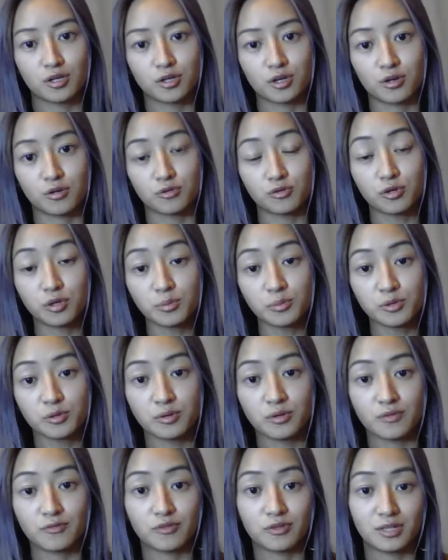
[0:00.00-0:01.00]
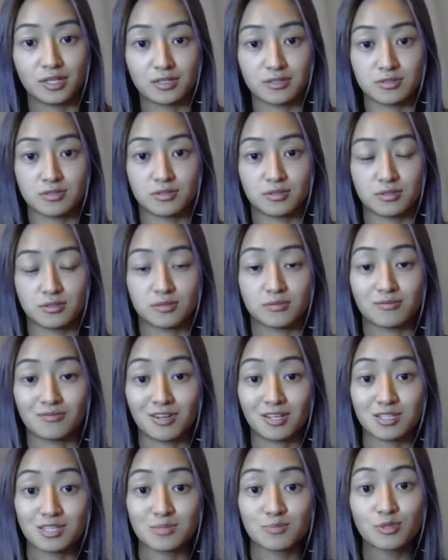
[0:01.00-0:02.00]
go normal and for things to
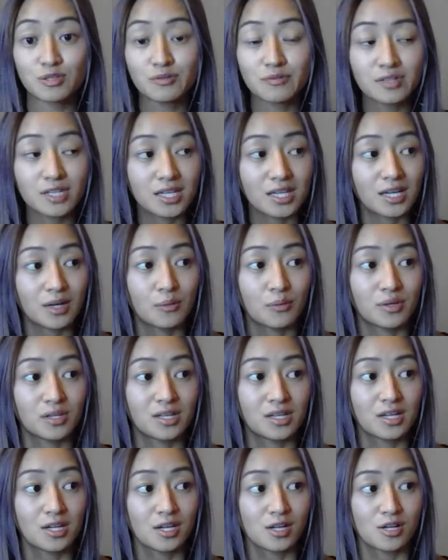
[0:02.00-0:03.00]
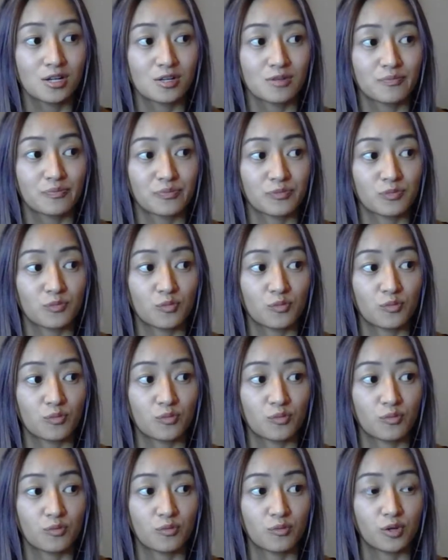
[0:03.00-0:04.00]
run smoothly and when
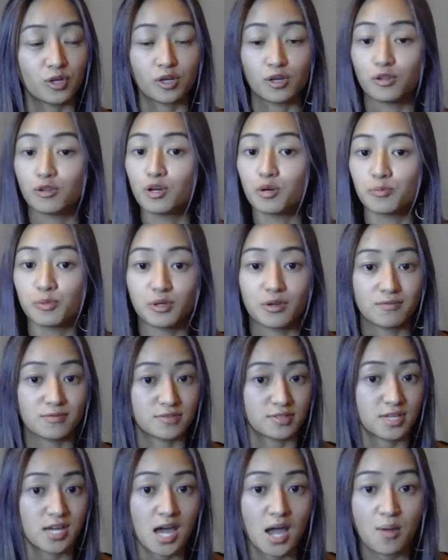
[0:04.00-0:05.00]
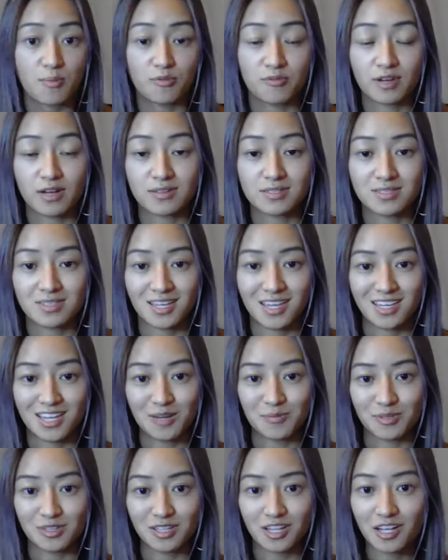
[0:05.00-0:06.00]
we go long periods of time without seeing
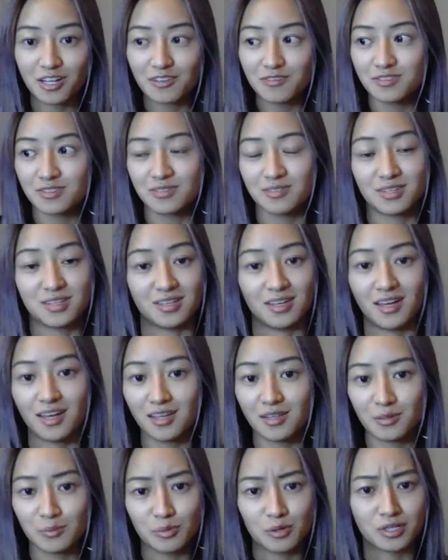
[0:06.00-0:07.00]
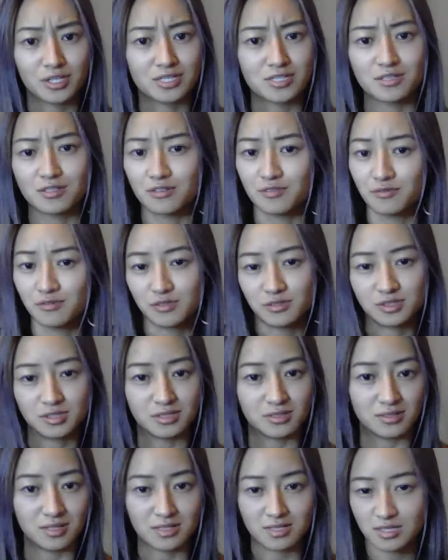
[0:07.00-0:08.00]
our beloveds yeah the body is going to feel
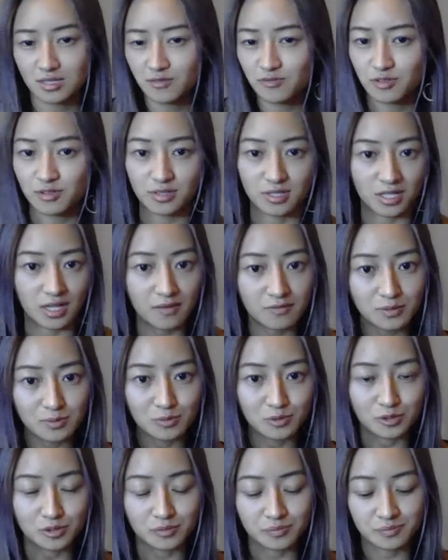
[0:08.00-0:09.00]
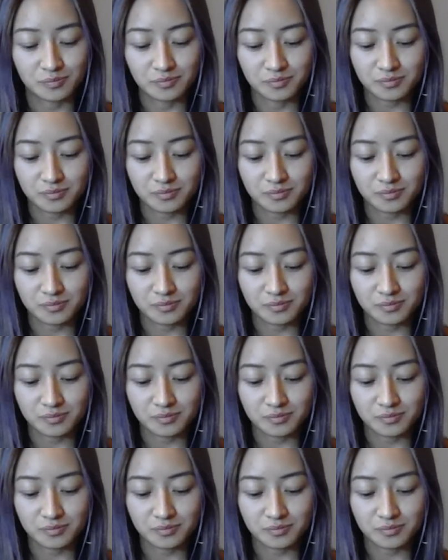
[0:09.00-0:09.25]
it's going to feel uncomfortable